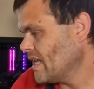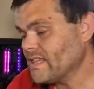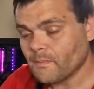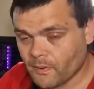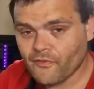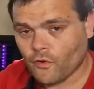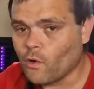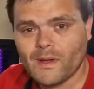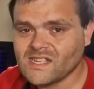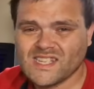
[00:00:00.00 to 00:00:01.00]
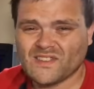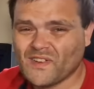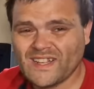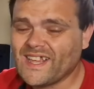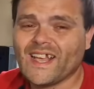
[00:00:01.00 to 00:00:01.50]
The performance is
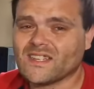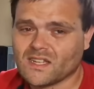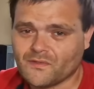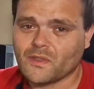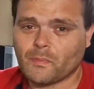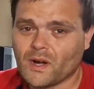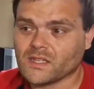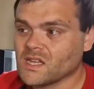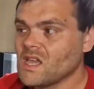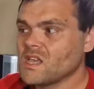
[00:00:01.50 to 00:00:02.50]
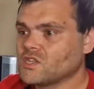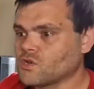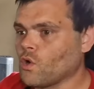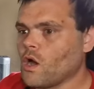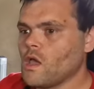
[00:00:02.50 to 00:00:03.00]
fantastic for the price.
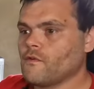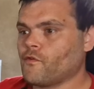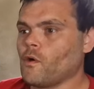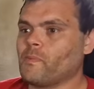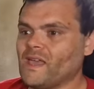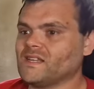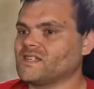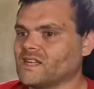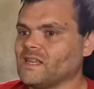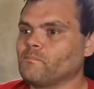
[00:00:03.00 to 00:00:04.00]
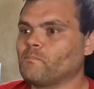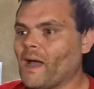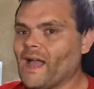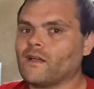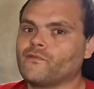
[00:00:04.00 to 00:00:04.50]
So for basically
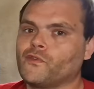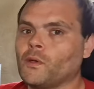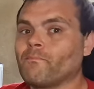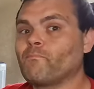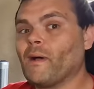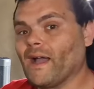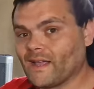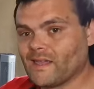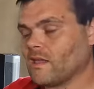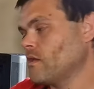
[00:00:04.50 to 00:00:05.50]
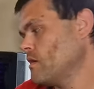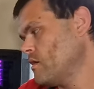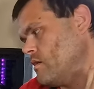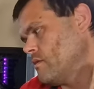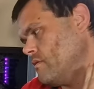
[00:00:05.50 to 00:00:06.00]
bang for your buck,
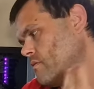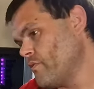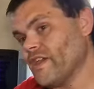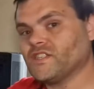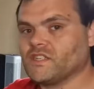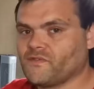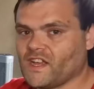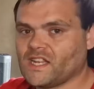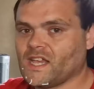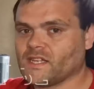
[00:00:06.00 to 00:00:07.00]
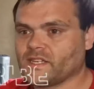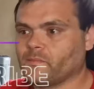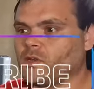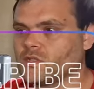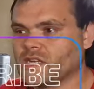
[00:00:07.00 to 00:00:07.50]
this is
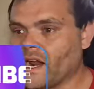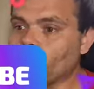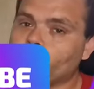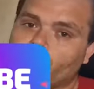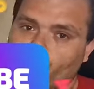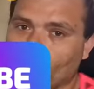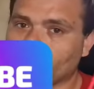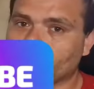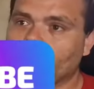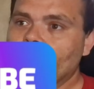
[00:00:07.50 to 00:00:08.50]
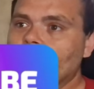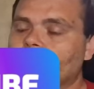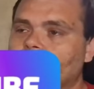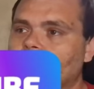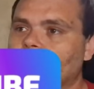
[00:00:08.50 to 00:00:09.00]
fantastic, because it outperformed
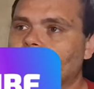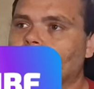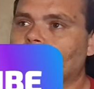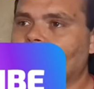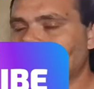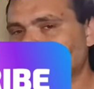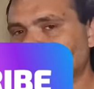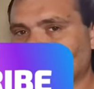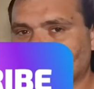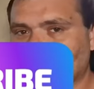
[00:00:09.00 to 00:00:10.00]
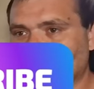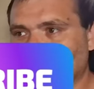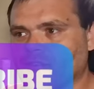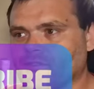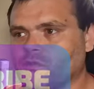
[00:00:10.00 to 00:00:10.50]
the MSI
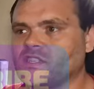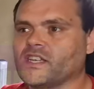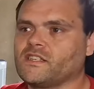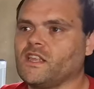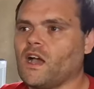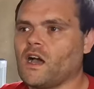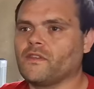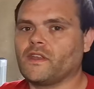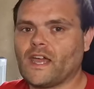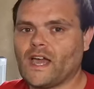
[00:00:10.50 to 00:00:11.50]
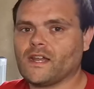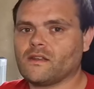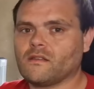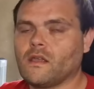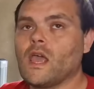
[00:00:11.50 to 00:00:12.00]
360R that I
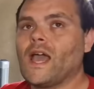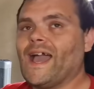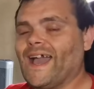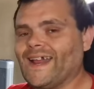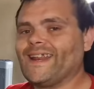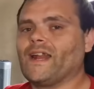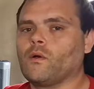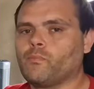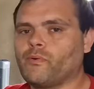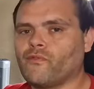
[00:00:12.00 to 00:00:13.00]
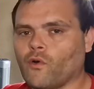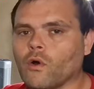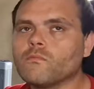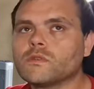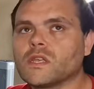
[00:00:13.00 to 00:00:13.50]
had, and it
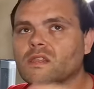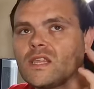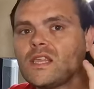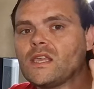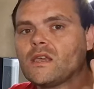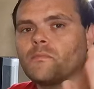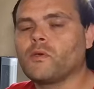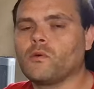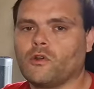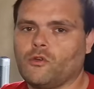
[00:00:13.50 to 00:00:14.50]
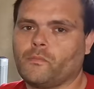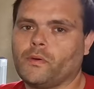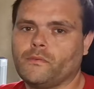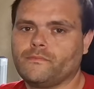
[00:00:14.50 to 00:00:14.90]
outperforms the Pure Loop